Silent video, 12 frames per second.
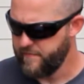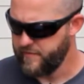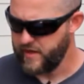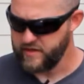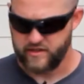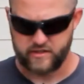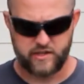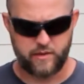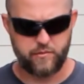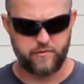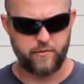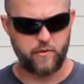As I said
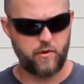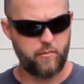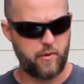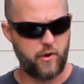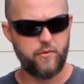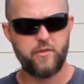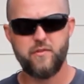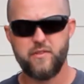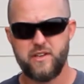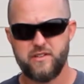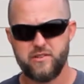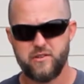before, both of
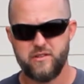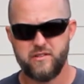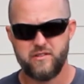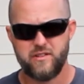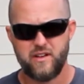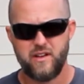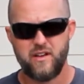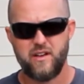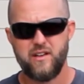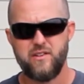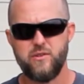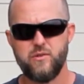these hoods
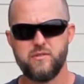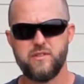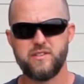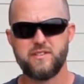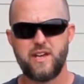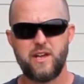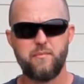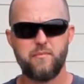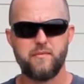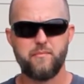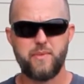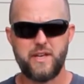use the same
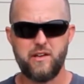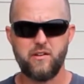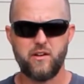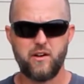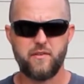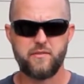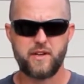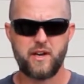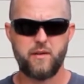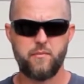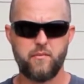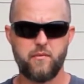peel-off
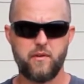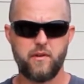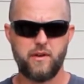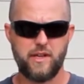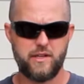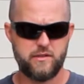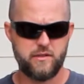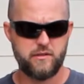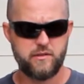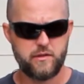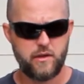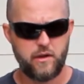type
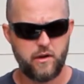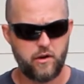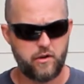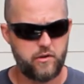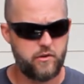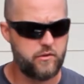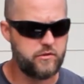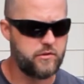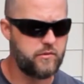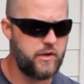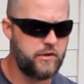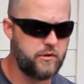lenses all you do is you
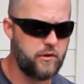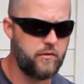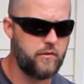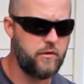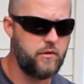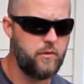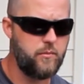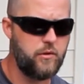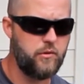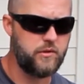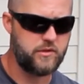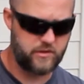reach over, you
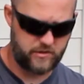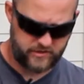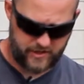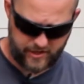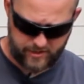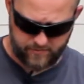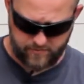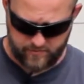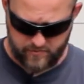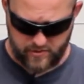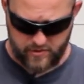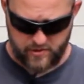pull this little tab,
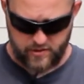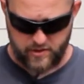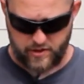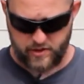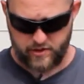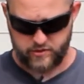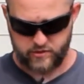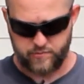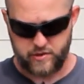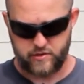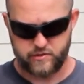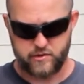and it just
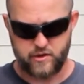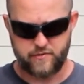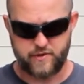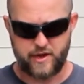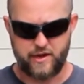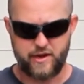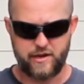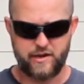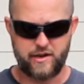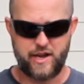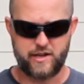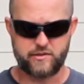peels off kind of like a
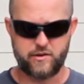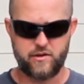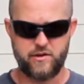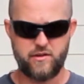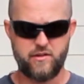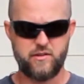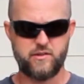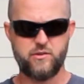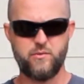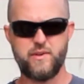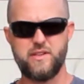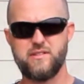NASCAR. The
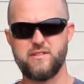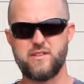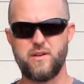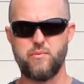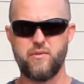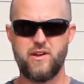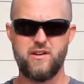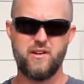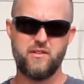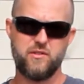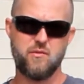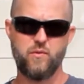two pieces separate.
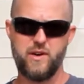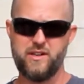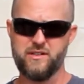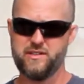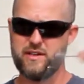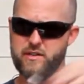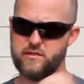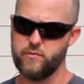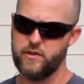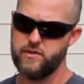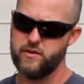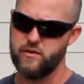The ring stays
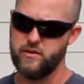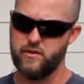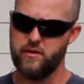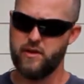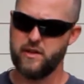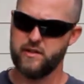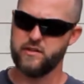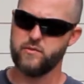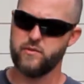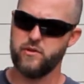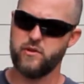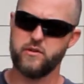with the hood, and this
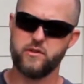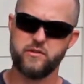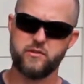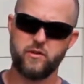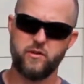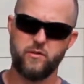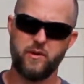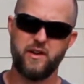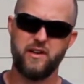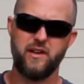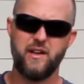one you can just throw away.